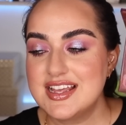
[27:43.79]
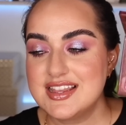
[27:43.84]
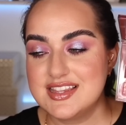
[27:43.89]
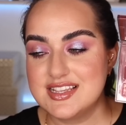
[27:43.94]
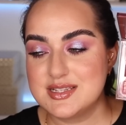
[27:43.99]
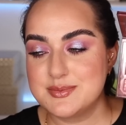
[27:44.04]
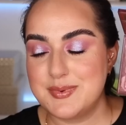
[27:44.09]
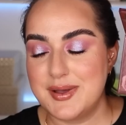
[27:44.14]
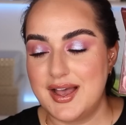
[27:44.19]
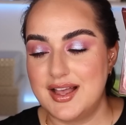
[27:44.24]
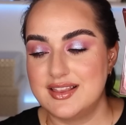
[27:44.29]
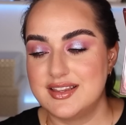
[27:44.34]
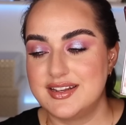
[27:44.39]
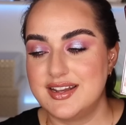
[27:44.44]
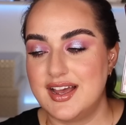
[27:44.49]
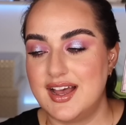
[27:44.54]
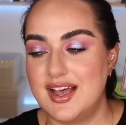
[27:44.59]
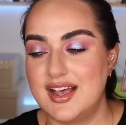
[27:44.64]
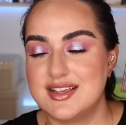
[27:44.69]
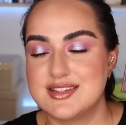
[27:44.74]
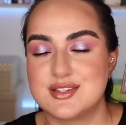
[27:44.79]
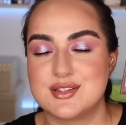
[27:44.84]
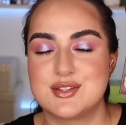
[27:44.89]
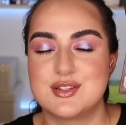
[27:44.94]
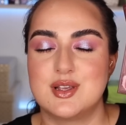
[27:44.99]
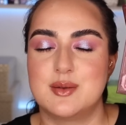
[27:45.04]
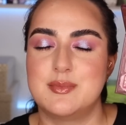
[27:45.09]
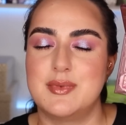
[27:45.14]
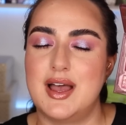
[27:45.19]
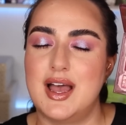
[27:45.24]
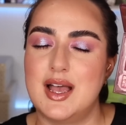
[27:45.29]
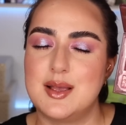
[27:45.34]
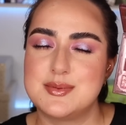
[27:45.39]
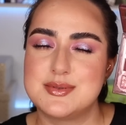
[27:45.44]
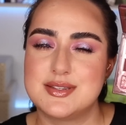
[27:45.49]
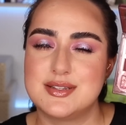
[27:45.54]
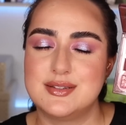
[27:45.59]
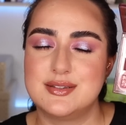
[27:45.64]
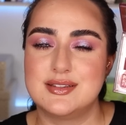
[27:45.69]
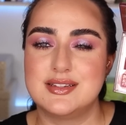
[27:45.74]
This palette has some
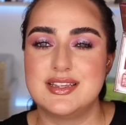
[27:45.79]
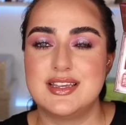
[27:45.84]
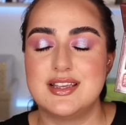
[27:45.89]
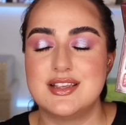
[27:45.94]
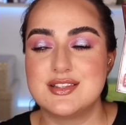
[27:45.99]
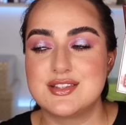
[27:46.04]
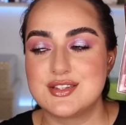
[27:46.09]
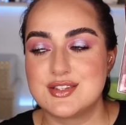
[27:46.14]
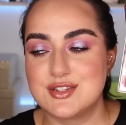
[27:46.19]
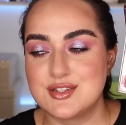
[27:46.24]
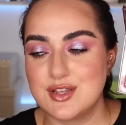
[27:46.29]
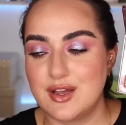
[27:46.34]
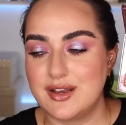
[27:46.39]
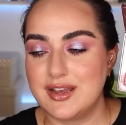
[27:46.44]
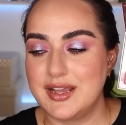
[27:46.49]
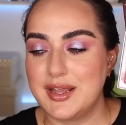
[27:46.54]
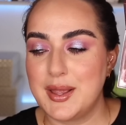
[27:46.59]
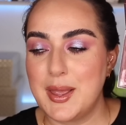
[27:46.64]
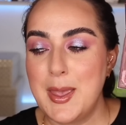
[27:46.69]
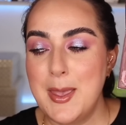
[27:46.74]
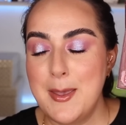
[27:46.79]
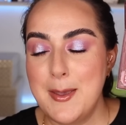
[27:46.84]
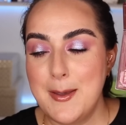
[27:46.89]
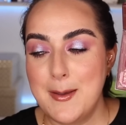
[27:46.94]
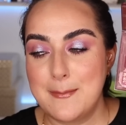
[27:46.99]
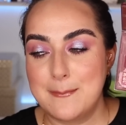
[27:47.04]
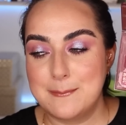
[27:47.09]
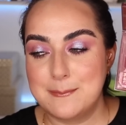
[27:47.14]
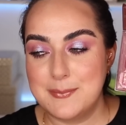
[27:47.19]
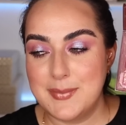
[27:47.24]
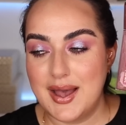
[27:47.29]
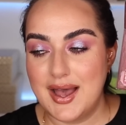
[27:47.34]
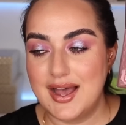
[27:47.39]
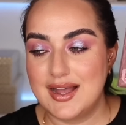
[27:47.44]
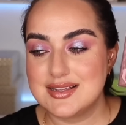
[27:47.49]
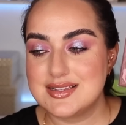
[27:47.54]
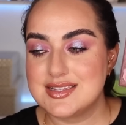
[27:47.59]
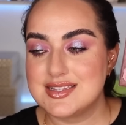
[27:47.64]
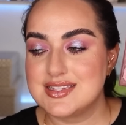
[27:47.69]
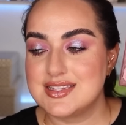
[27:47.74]
absolutely stunning
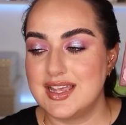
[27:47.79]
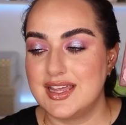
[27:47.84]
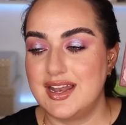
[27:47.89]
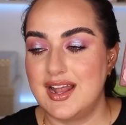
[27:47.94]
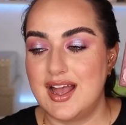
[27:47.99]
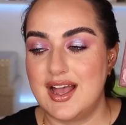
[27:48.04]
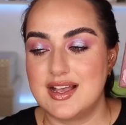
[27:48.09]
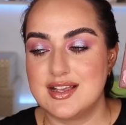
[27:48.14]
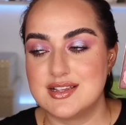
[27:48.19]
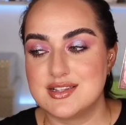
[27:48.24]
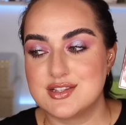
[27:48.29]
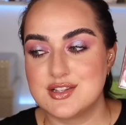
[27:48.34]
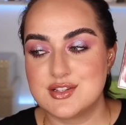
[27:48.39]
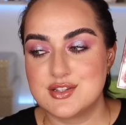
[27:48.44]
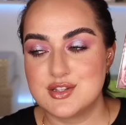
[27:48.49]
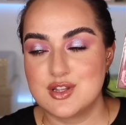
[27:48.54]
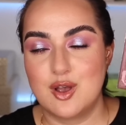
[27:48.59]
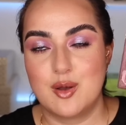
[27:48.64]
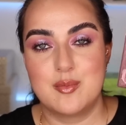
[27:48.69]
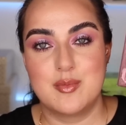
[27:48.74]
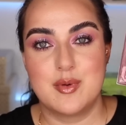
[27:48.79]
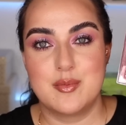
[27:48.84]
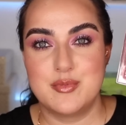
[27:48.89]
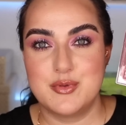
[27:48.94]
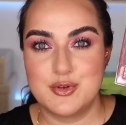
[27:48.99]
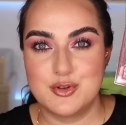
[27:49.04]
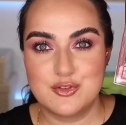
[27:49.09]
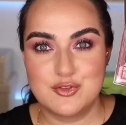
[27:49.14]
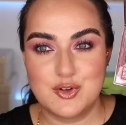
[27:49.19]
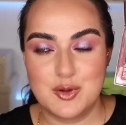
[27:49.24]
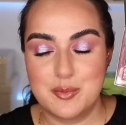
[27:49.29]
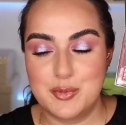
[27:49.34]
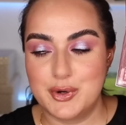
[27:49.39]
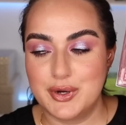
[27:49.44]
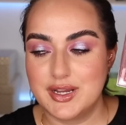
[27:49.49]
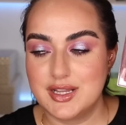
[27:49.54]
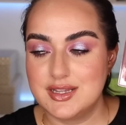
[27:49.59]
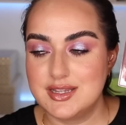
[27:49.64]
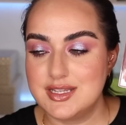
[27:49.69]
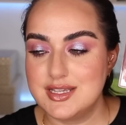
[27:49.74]
mattes. It has some beautiful
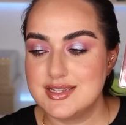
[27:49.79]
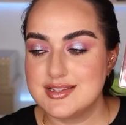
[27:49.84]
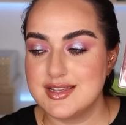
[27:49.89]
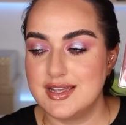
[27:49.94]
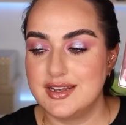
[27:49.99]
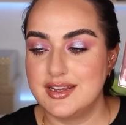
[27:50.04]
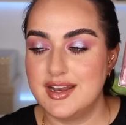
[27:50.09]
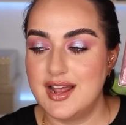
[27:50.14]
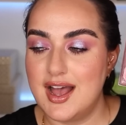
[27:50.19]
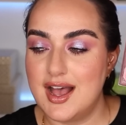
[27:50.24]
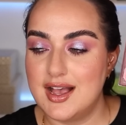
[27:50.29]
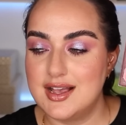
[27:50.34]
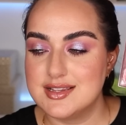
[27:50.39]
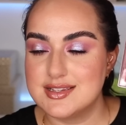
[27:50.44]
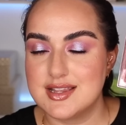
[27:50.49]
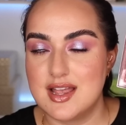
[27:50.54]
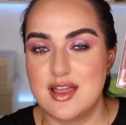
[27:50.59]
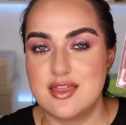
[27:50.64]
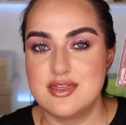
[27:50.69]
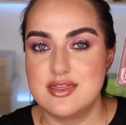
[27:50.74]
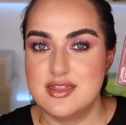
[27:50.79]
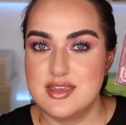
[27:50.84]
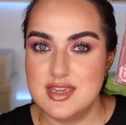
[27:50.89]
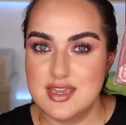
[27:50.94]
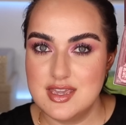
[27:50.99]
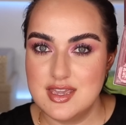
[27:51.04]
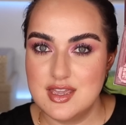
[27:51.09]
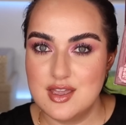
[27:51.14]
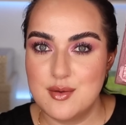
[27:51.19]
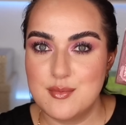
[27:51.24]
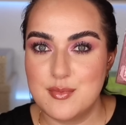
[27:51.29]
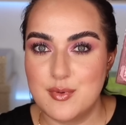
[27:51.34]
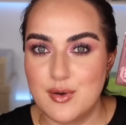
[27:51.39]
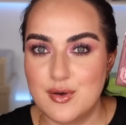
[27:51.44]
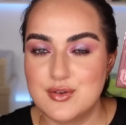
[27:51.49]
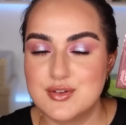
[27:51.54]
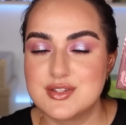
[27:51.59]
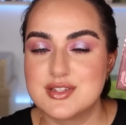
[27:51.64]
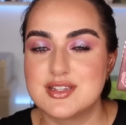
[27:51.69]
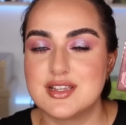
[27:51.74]
burgundies and it has the
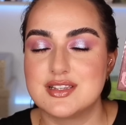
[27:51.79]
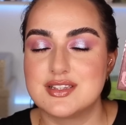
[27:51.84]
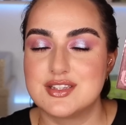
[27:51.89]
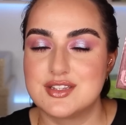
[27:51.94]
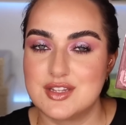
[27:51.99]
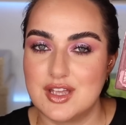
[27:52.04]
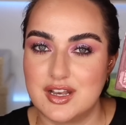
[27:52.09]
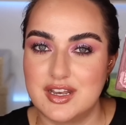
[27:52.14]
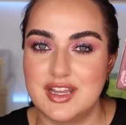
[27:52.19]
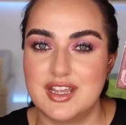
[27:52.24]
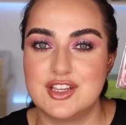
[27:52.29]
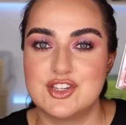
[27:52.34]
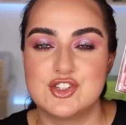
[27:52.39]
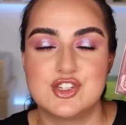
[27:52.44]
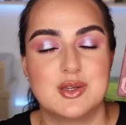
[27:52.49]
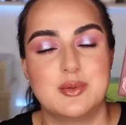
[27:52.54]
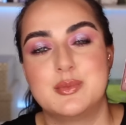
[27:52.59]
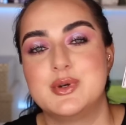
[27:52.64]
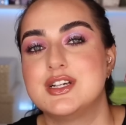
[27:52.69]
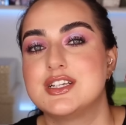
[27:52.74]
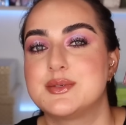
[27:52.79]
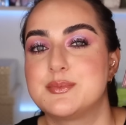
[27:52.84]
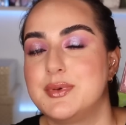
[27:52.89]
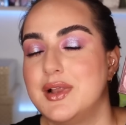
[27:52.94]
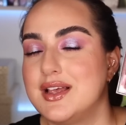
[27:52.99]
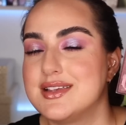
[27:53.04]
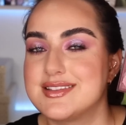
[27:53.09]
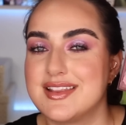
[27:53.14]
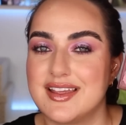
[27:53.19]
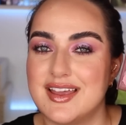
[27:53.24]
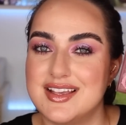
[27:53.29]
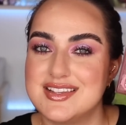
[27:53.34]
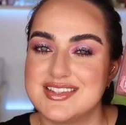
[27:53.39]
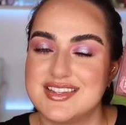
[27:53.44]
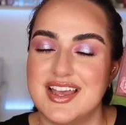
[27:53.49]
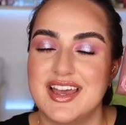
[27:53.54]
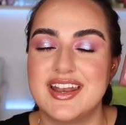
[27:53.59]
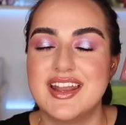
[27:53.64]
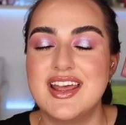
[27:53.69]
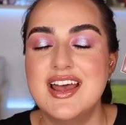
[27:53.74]
most stunning shimmers. Plus, like I
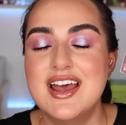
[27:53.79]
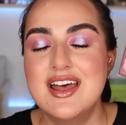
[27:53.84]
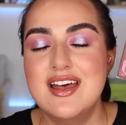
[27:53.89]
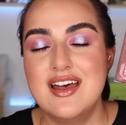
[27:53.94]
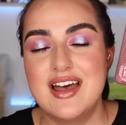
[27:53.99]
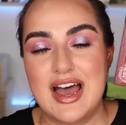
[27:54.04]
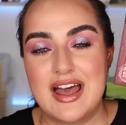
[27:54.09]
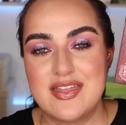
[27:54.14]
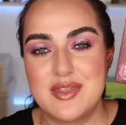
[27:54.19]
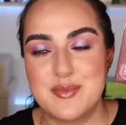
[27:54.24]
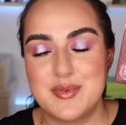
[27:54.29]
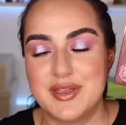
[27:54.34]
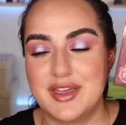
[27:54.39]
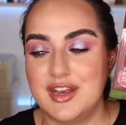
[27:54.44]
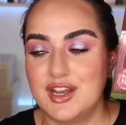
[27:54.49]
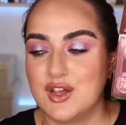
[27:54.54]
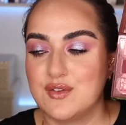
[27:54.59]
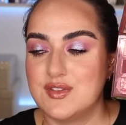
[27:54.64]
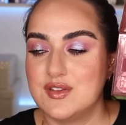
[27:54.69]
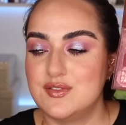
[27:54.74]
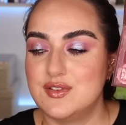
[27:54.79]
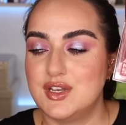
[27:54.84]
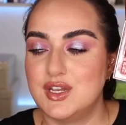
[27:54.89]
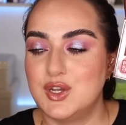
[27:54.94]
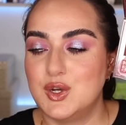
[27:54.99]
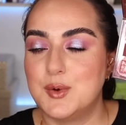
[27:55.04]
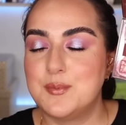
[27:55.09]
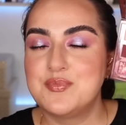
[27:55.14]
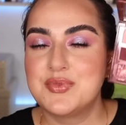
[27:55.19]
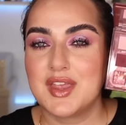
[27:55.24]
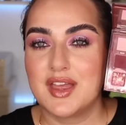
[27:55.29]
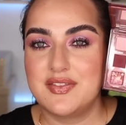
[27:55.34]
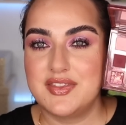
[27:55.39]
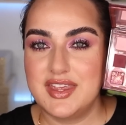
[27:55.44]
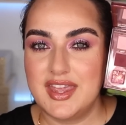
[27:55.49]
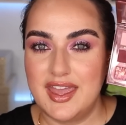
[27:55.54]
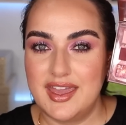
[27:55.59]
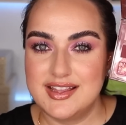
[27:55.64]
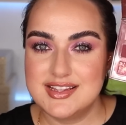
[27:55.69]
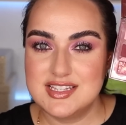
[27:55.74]
said at the beginning of the video,
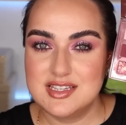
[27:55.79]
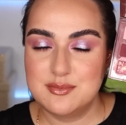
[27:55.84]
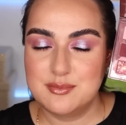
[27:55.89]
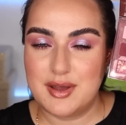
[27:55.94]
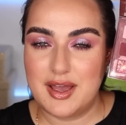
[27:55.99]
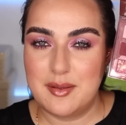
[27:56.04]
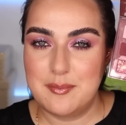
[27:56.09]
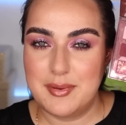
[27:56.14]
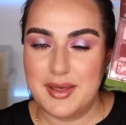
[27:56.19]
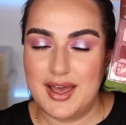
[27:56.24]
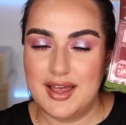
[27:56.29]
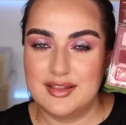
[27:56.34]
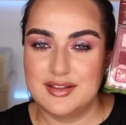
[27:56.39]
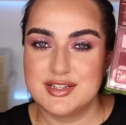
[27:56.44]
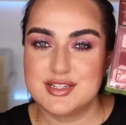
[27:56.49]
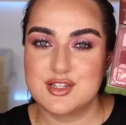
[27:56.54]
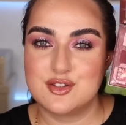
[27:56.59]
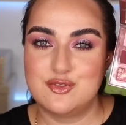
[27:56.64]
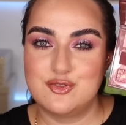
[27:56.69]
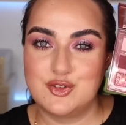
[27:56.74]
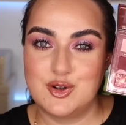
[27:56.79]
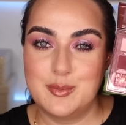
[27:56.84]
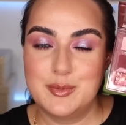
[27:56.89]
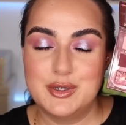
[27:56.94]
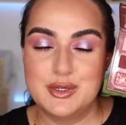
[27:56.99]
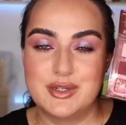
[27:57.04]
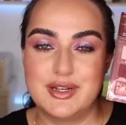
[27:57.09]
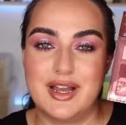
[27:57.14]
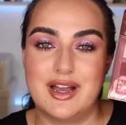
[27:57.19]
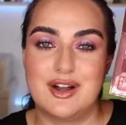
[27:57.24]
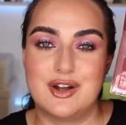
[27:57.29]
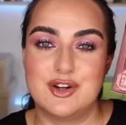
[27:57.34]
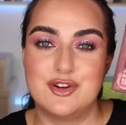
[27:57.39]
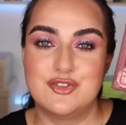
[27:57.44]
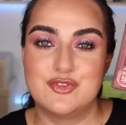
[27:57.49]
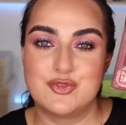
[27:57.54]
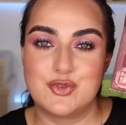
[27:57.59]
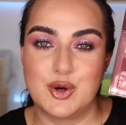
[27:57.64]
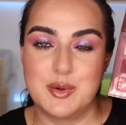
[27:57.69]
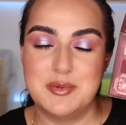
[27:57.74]
the 18 pan palettes from Huda are
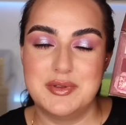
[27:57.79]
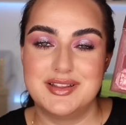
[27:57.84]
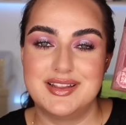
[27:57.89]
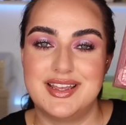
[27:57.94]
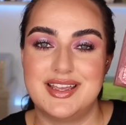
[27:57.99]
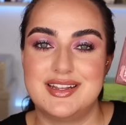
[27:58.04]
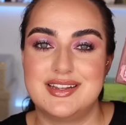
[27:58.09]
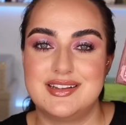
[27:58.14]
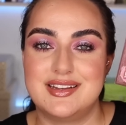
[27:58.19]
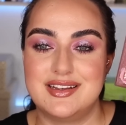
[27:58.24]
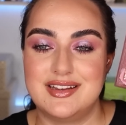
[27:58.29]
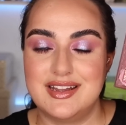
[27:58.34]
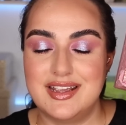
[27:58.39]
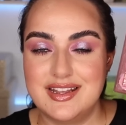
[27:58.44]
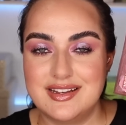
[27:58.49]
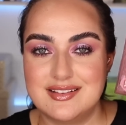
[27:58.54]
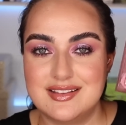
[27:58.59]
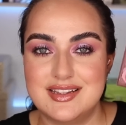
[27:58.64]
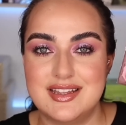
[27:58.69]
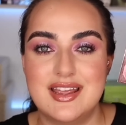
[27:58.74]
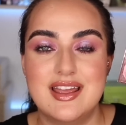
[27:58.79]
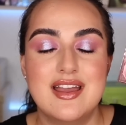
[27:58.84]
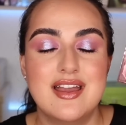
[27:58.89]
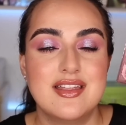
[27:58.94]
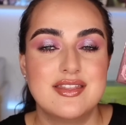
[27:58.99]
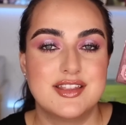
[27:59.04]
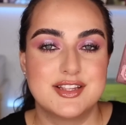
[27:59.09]
formulated in Italy.